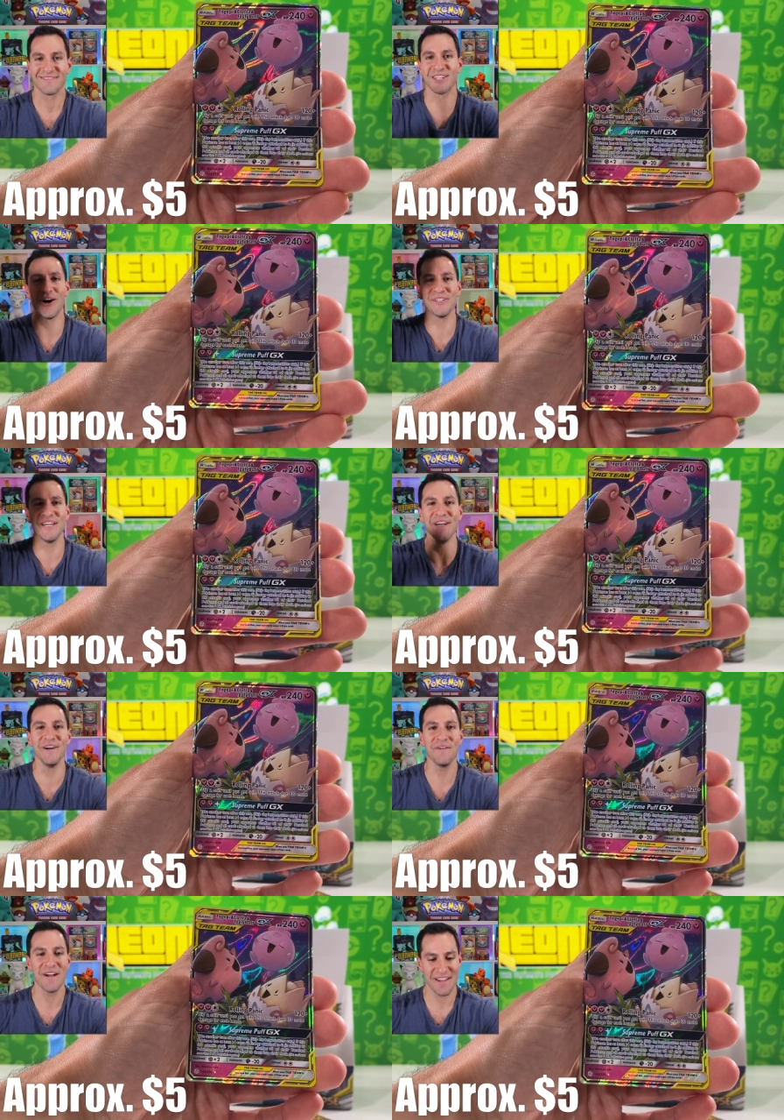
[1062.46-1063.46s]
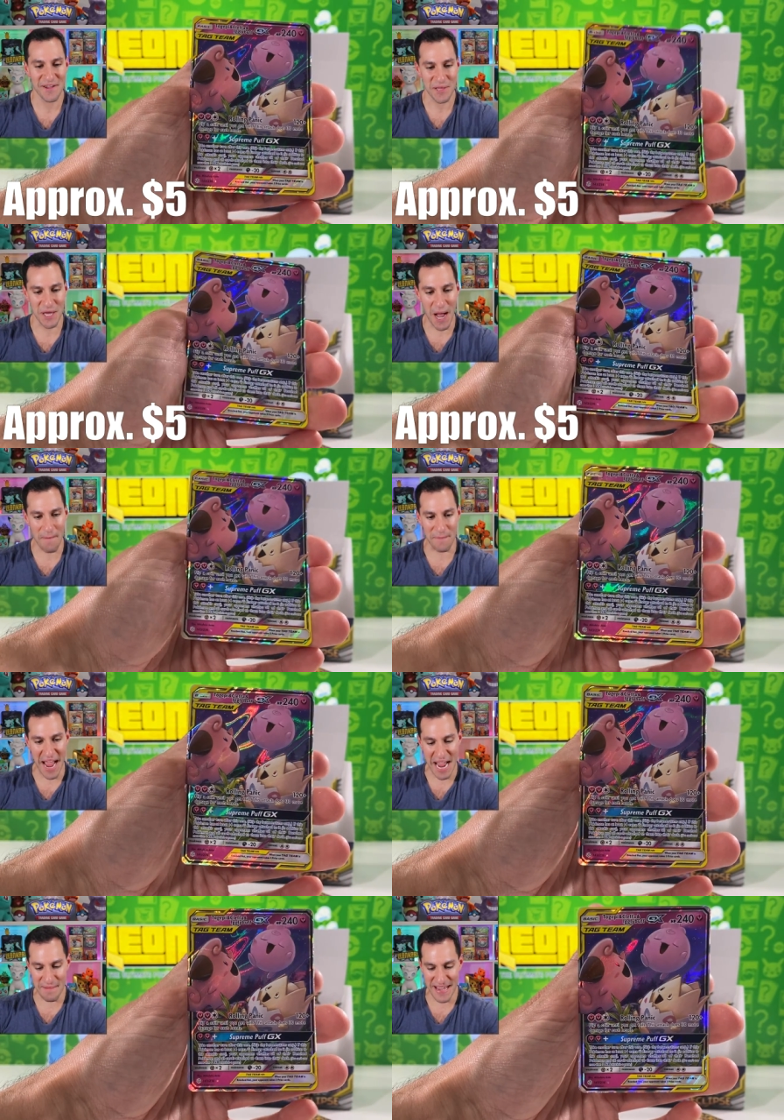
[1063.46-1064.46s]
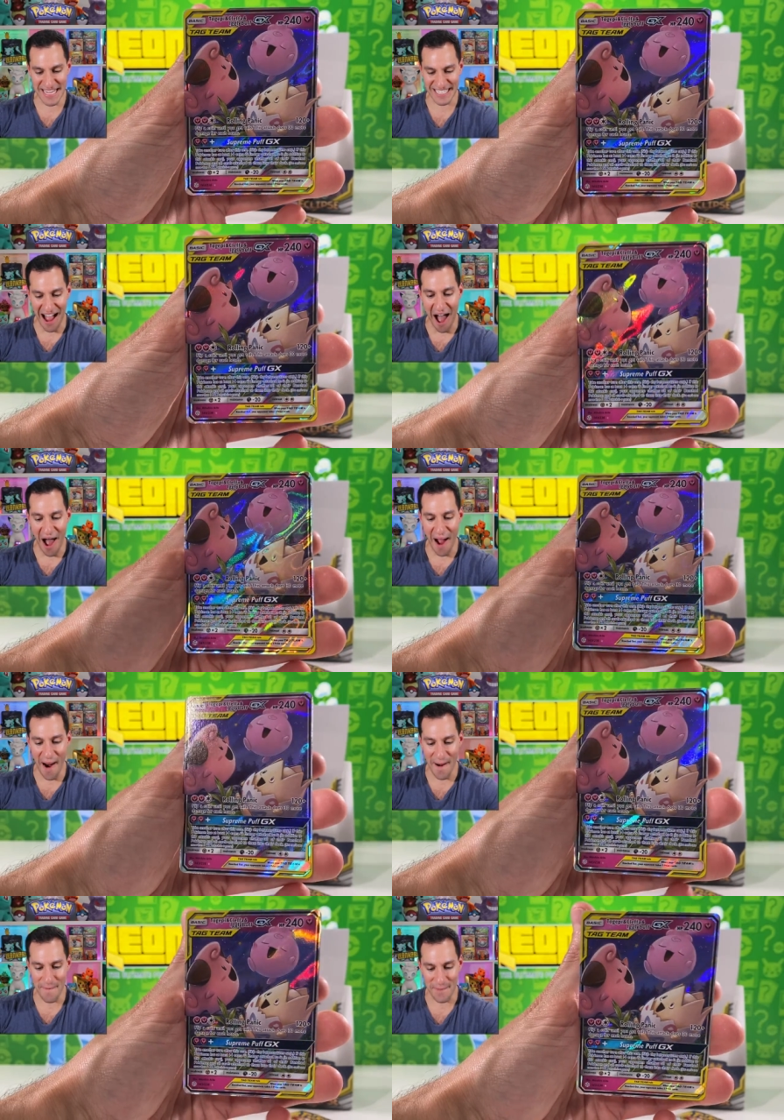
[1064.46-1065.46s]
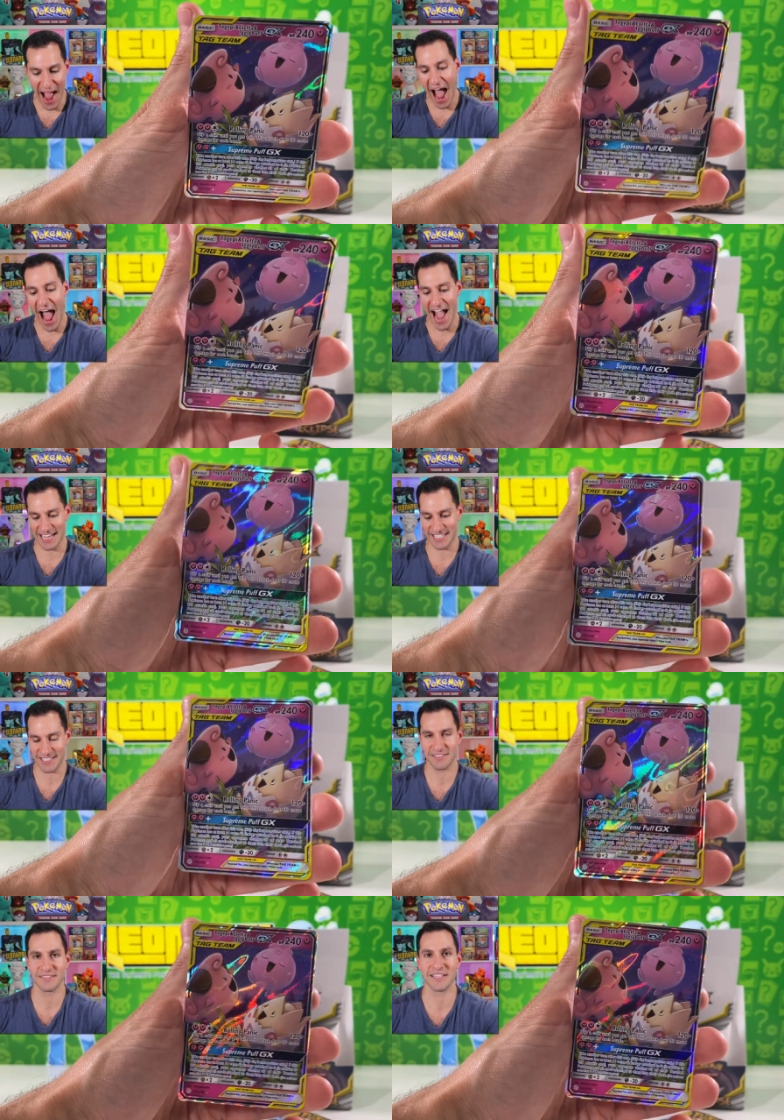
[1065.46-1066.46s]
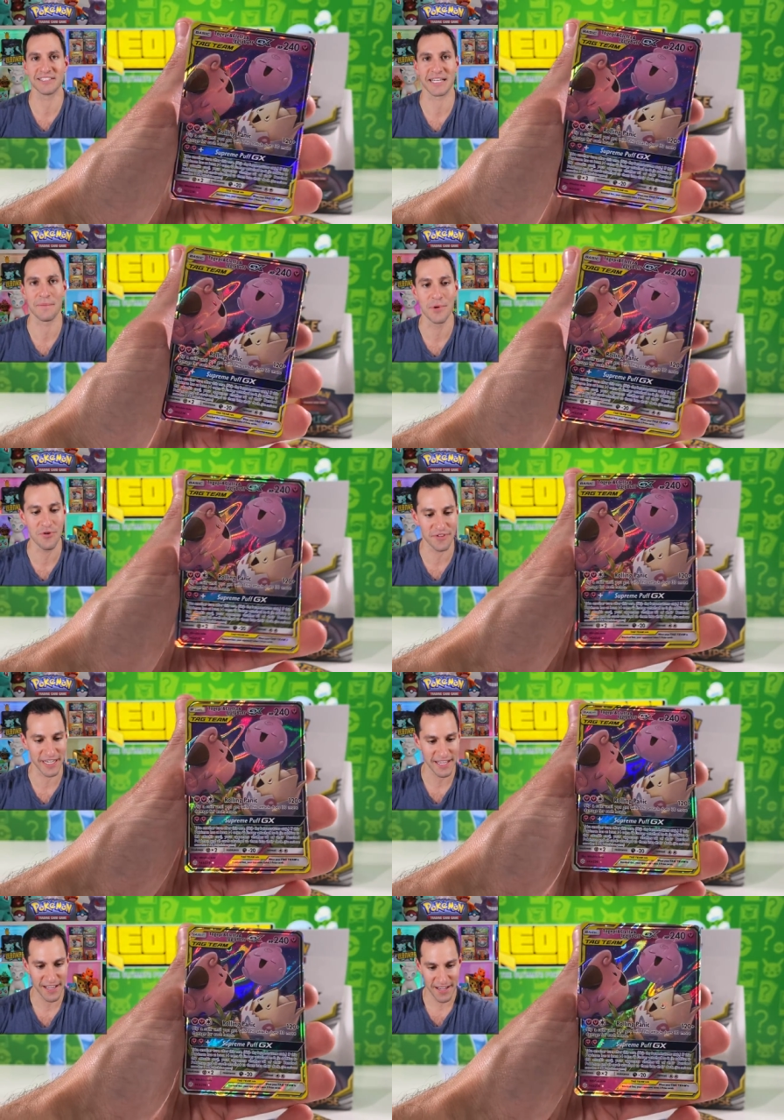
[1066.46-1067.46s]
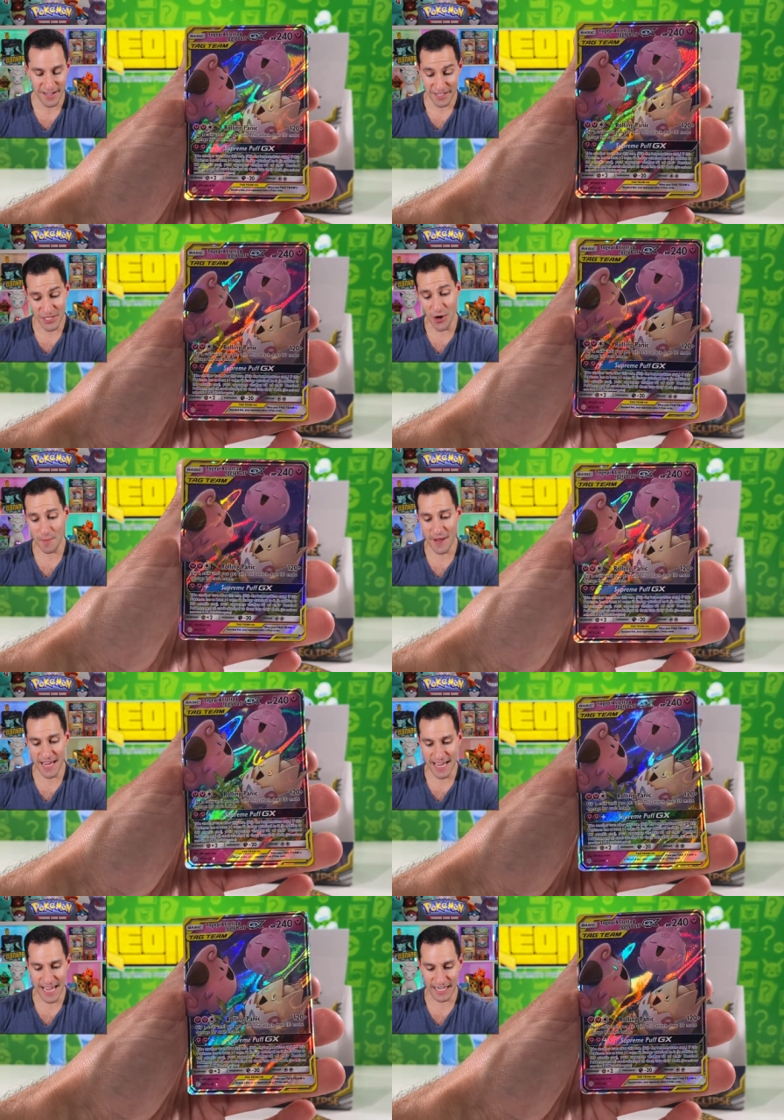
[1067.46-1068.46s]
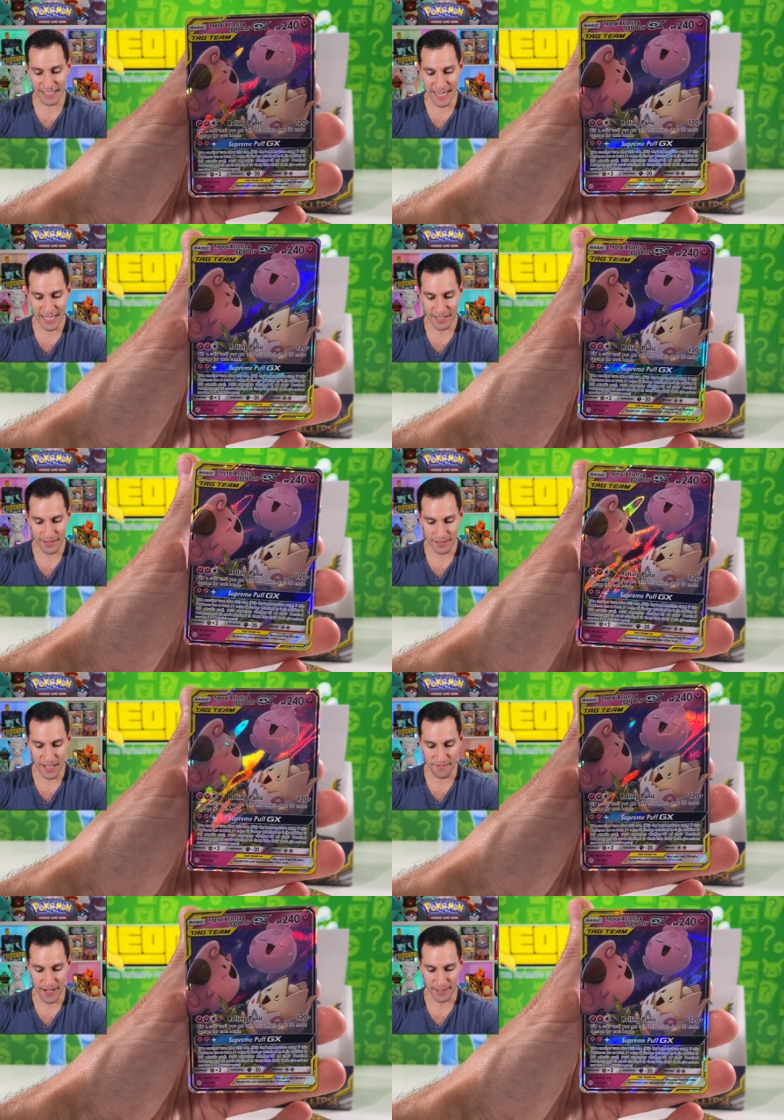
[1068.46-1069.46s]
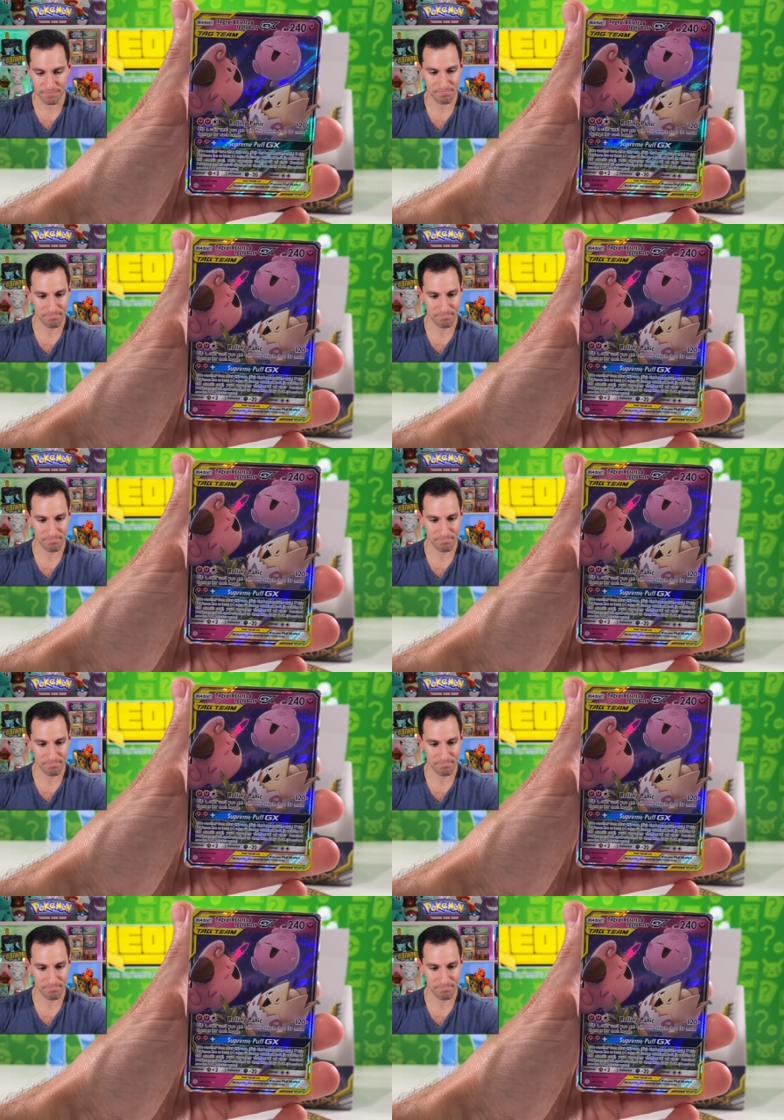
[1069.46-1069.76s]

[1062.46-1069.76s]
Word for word: Told you! The babies are back. Sounds like a movie. Togepi, Igly, Cleffa.